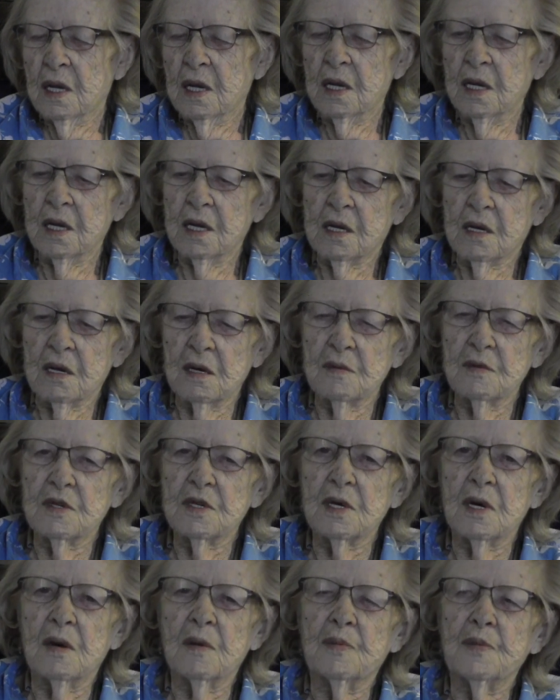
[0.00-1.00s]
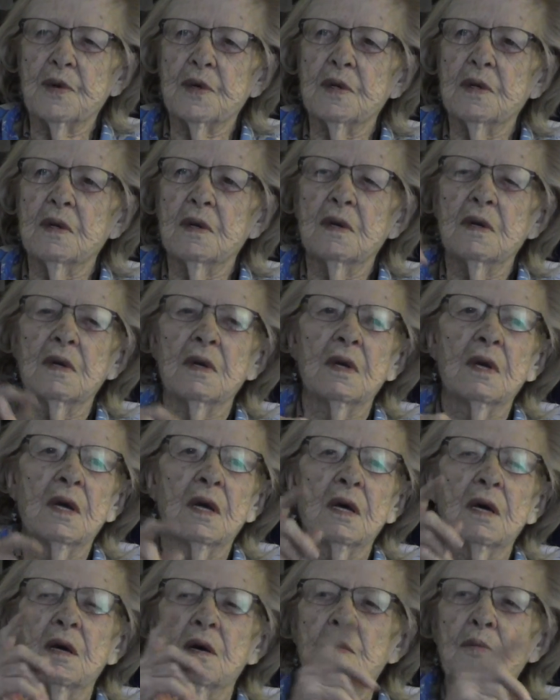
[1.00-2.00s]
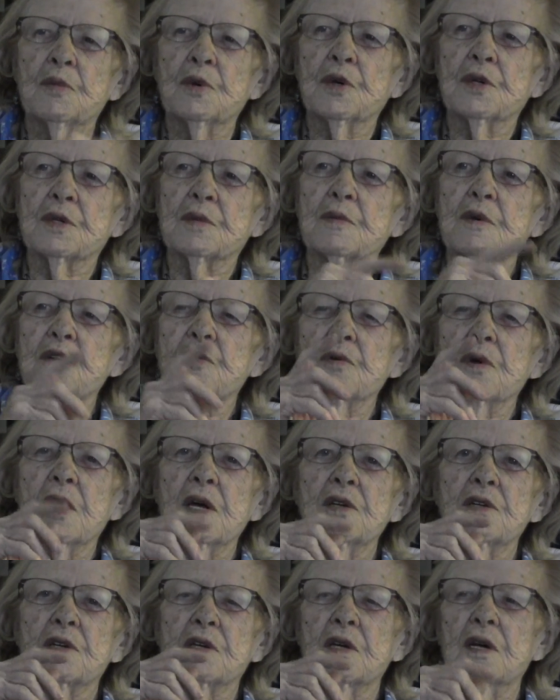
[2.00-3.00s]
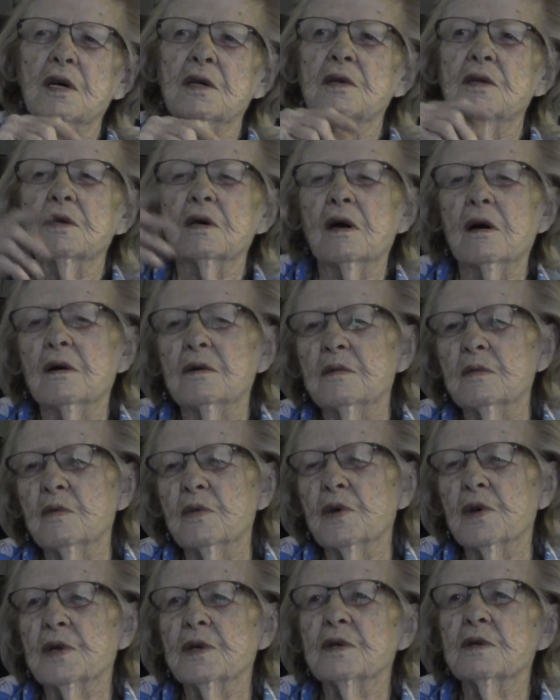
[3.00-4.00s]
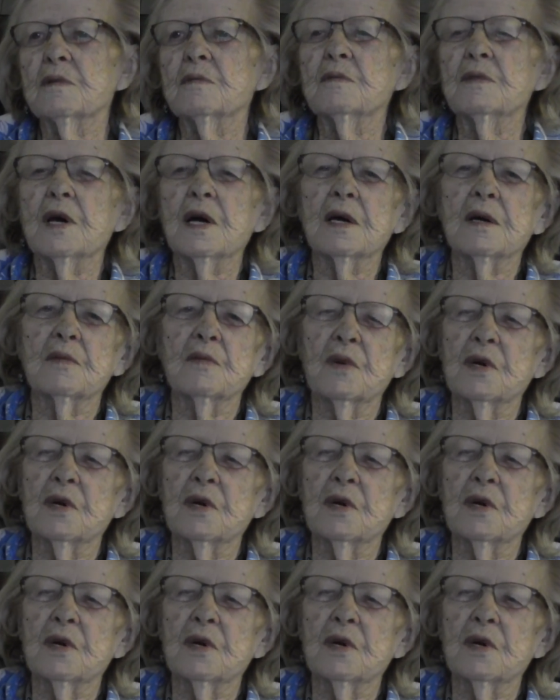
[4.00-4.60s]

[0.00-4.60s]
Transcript: he comes up and puts my trash cans out and brings them back.